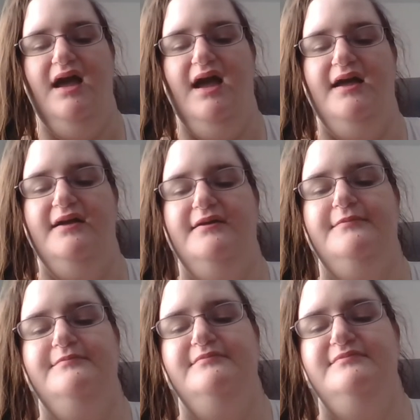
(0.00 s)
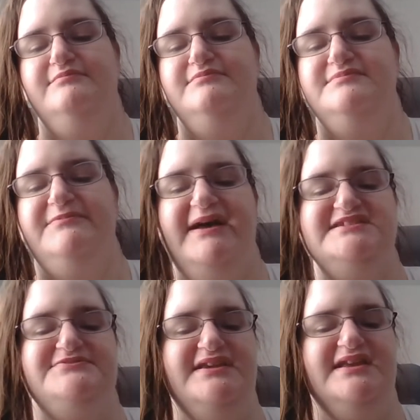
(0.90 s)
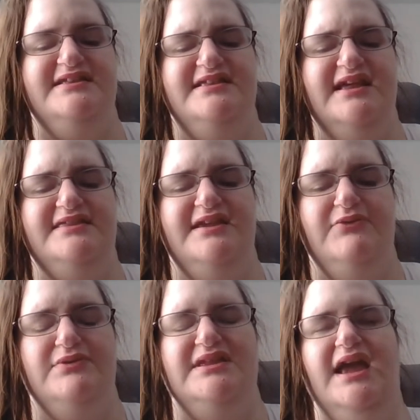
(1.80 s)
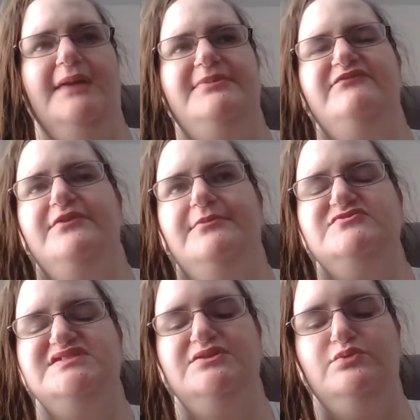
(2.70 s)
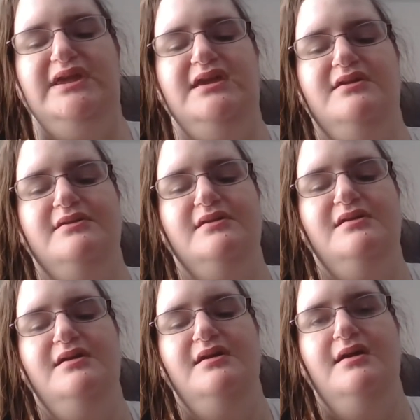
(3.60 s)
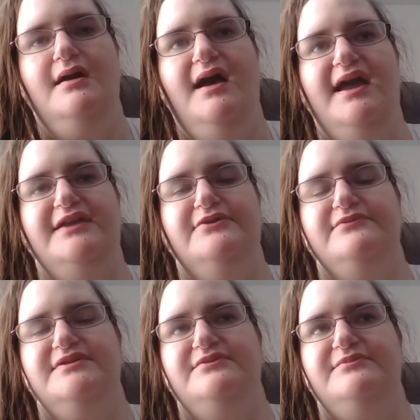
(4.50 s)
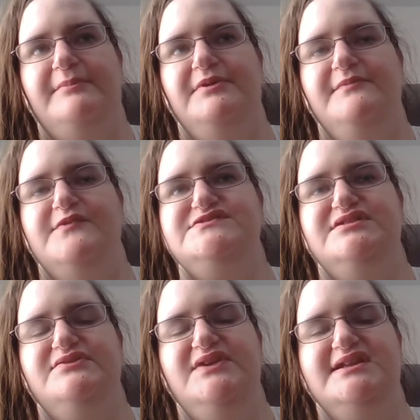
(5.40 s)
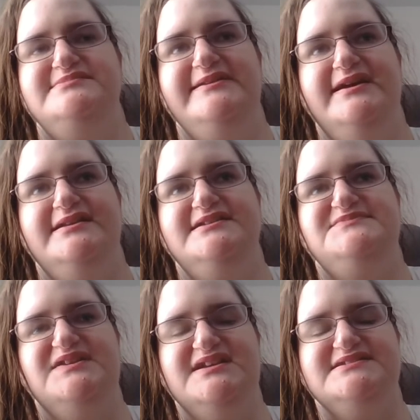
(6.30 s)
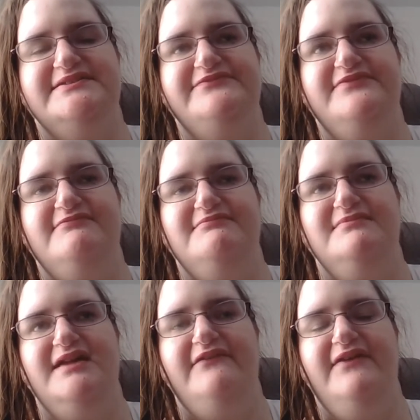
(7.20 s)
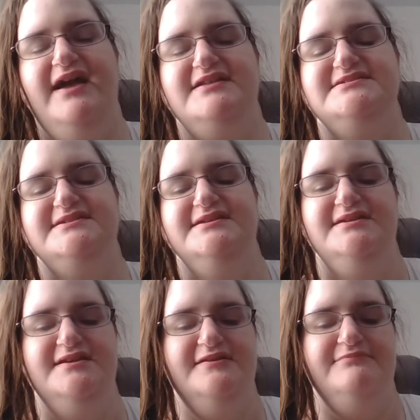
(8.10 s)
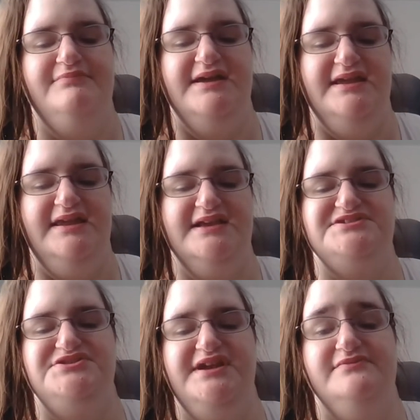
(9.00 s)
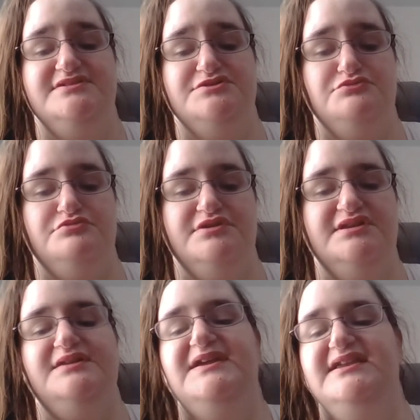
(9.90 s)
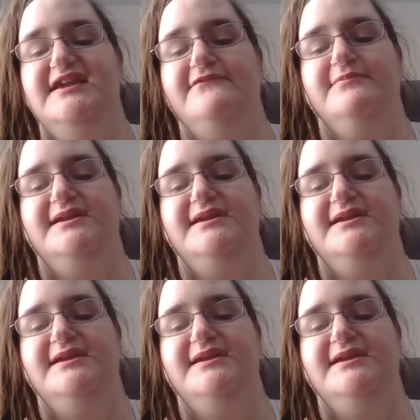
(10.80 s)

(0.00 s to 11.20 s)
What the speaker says: The past week, nothing really happened for most of the week. I don't really remember most of the week, to be honest, because of that fact. But yesterday was a really big day for